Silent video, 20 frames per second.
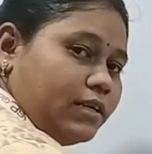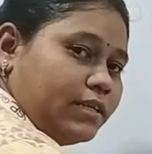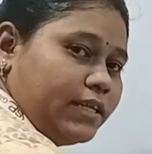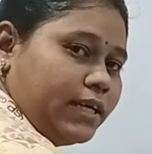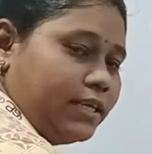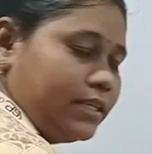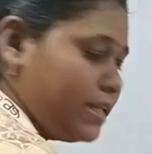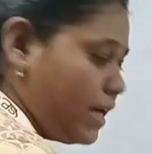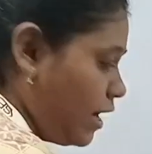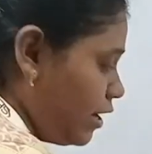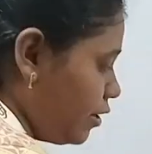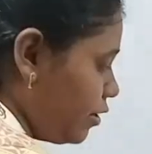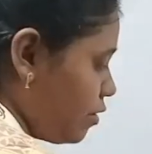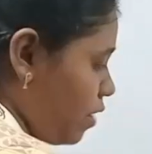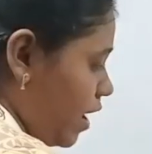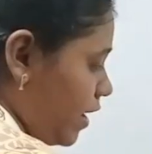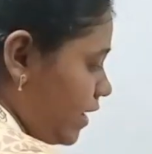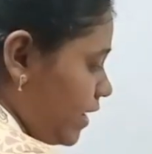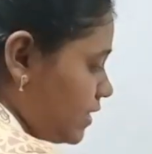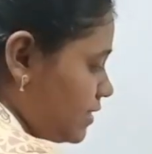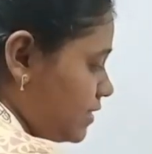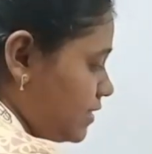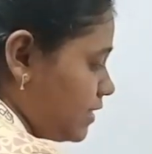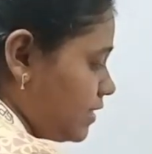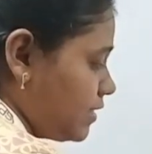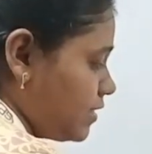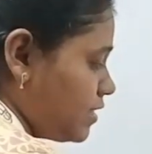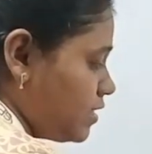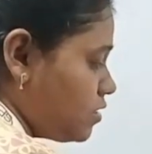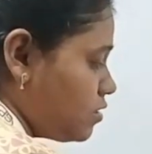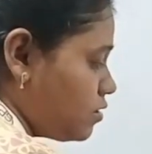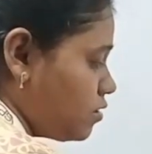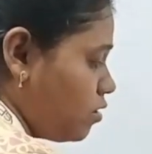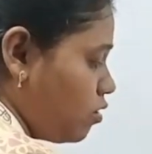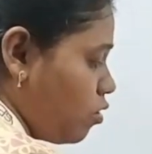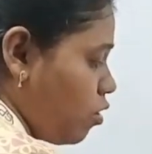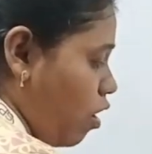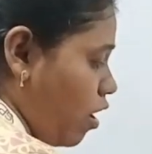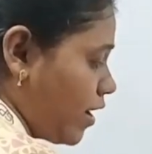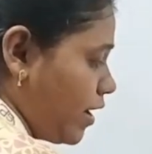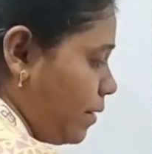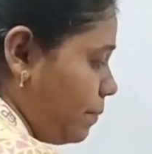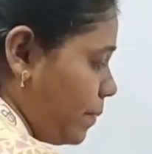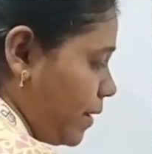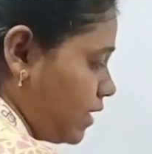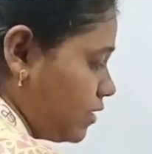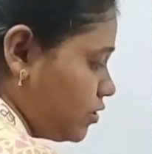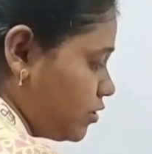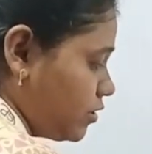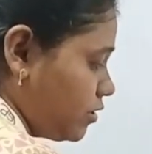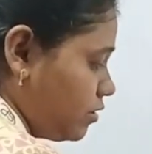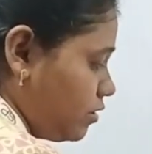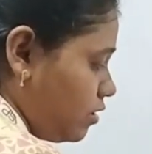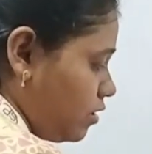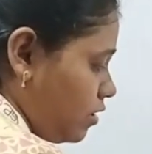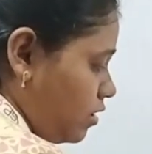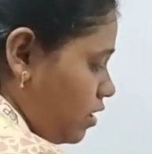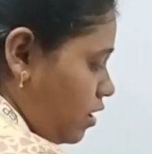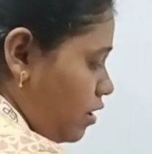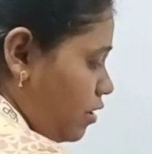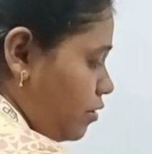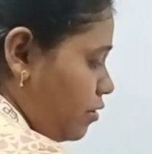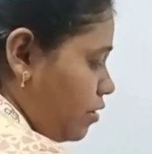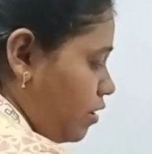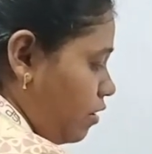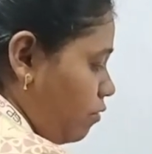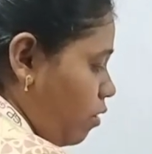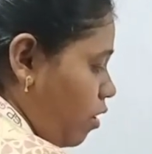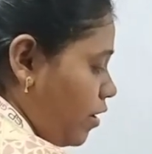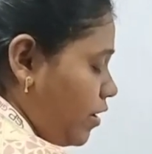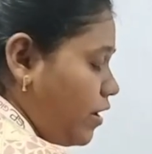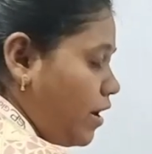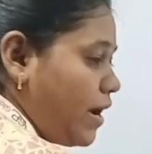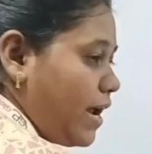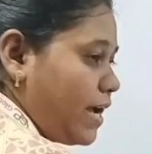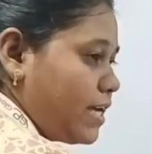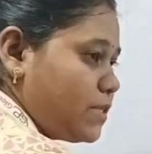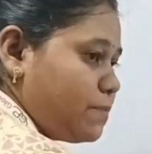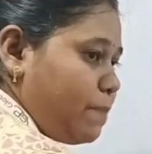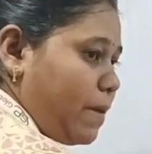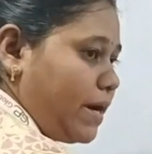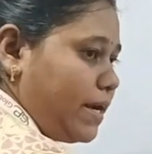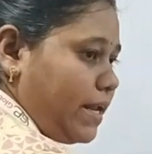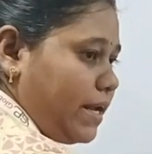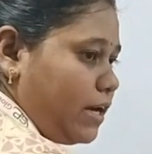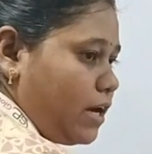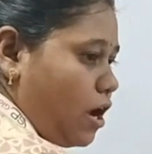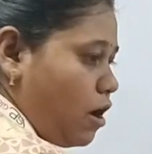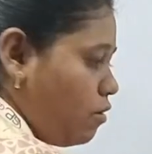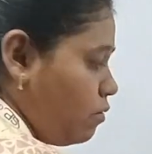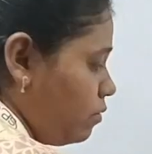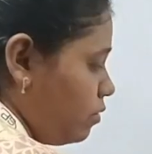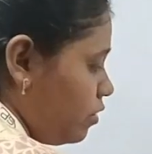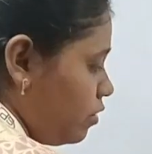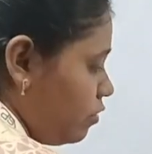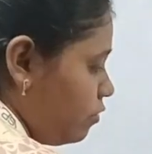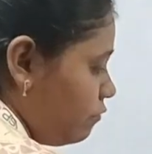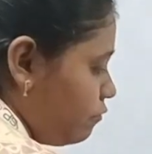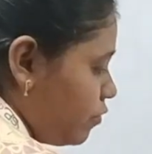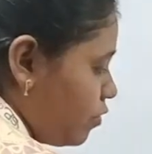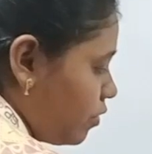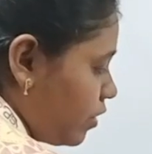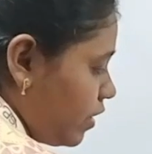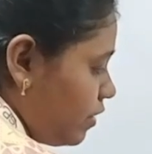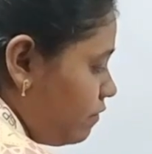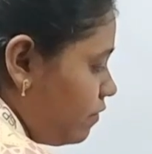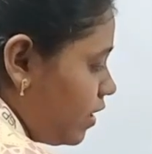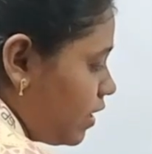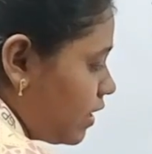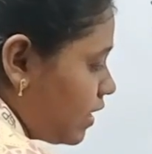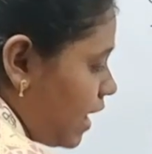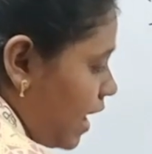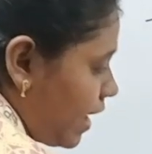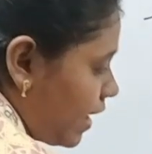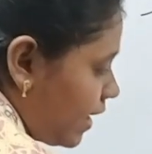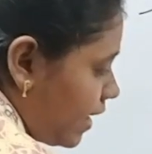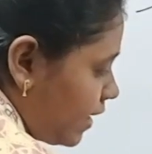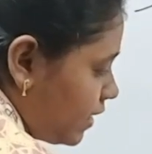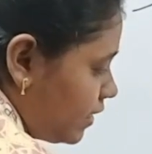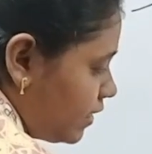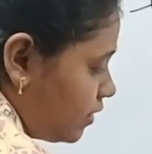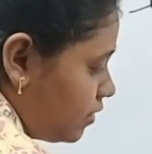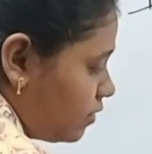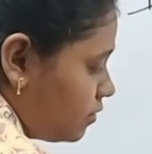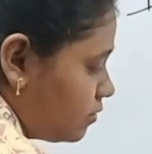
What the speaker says: think that you are testing this login page. What you are expecting now, if you give a correct